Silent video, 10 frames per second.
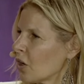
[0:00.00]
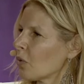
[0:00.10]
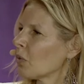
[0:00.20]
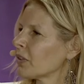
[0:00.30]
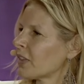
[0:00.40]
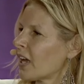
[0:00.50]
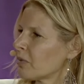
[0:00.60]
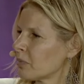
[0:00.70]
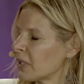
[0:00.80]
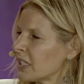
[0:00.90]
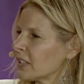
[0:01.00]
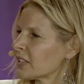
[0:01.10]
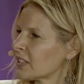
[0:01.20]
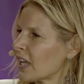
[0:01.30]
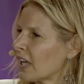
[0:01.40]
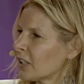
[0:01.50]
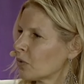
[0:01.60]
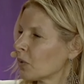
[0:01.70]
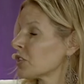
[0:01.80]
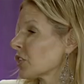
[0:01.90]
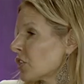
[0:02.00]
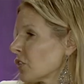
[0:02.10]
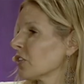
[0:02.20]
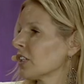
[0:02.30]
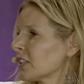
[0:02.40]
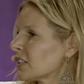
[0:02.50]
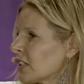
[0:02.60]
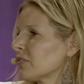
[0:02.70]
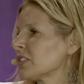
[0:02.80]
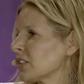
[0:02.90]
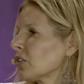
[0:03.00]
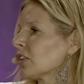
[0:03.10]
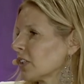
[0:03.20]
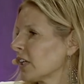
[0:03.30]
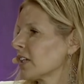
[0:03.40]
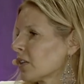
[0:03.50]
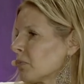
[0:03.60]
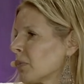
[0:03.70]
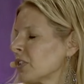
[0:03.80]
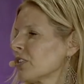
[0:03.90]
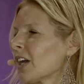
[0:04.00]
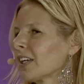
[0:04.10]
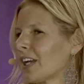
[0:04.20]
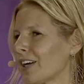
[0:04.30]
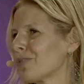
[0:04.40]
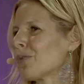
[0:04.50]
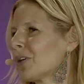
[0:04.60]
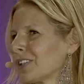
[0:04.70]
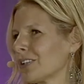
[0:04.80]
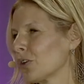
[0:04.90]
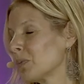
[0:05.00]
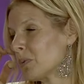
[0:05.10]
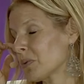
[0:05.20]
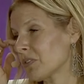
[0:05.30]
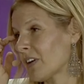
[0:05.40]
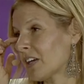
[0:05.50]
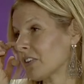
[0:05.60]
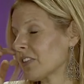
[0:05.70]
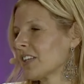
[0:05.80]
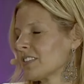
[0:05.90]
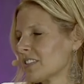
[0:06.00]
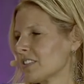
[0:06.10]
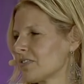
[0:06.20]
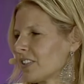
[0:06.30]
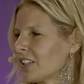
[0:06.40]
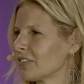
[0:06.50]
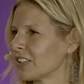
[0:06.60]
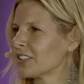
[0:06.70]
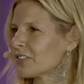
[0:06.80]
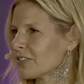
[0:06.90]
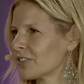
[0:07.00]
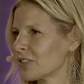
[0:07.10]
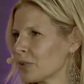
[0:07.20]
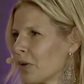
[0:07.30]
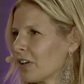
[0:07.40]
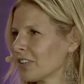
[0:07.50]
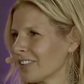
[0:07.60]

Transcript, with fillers: what that means and what security and safety look like. But you're not going to have one global provider. That's definitively too hard.